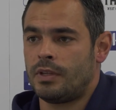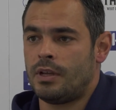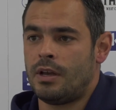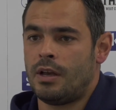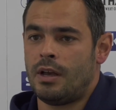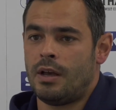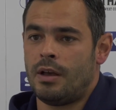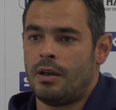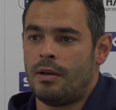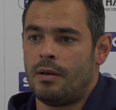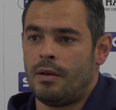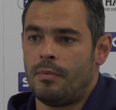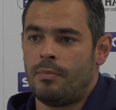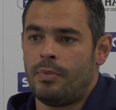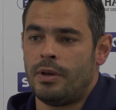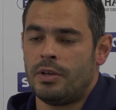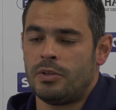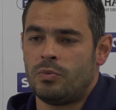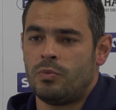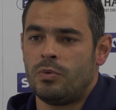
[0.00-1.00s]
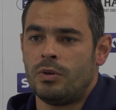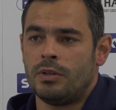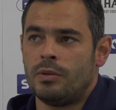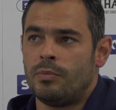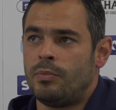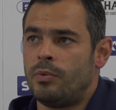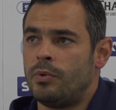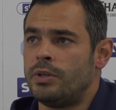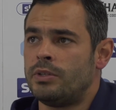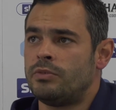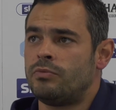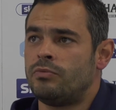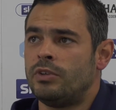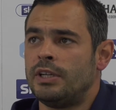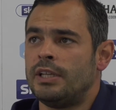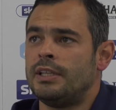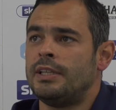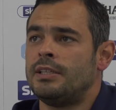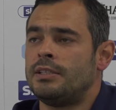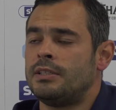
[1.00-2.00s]
But it's one the boys
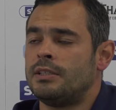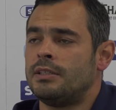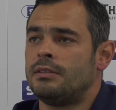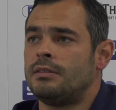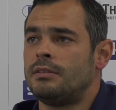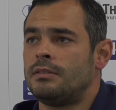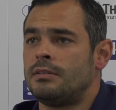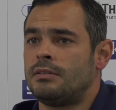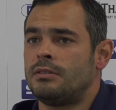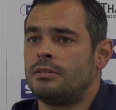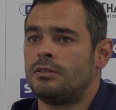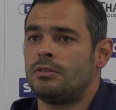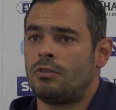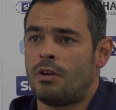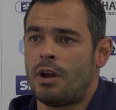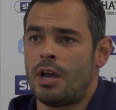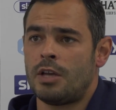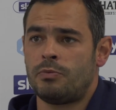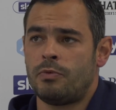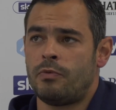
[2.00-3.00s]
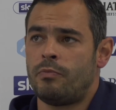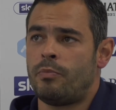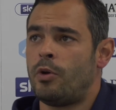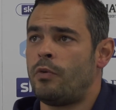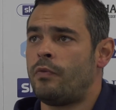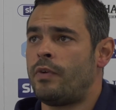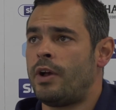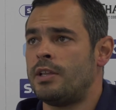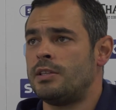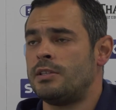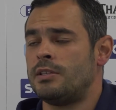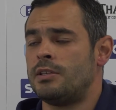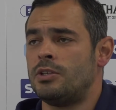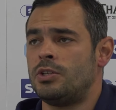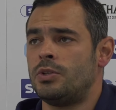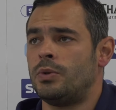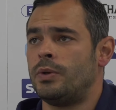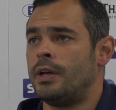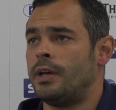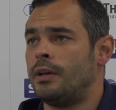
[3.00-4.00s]
really need to grasp with both hands and
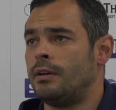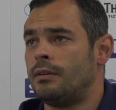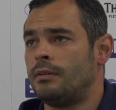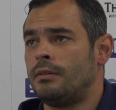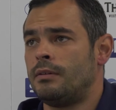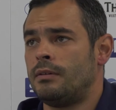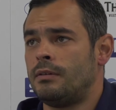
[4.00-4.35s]
enjoy it.